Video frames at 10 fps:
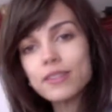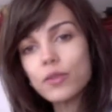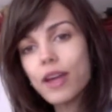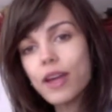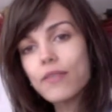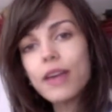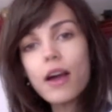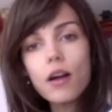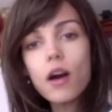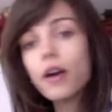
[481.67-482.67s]
Don't have the
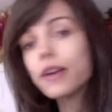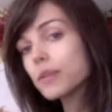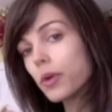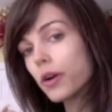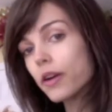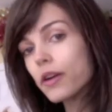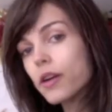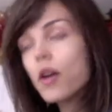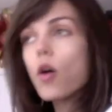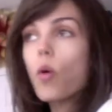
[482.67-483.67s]
alcohol in the burger.
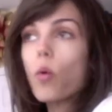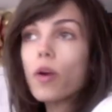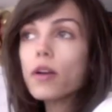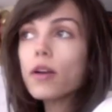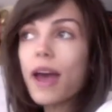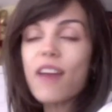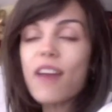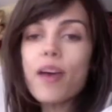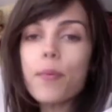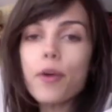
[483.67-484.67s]
Or have
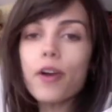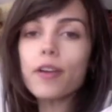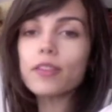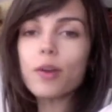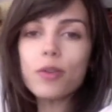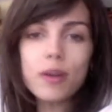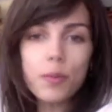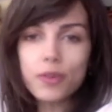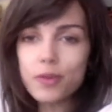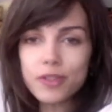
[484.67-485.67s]
that burger loaded up
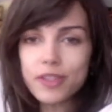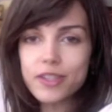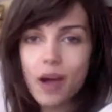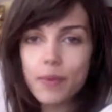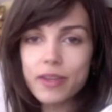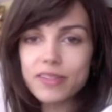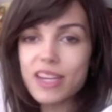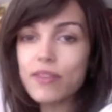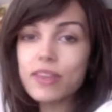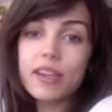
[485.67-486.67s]
with those good toppings and
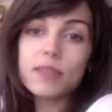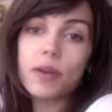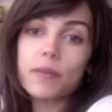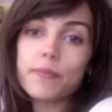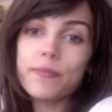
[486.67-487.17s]
have a lettuce bun,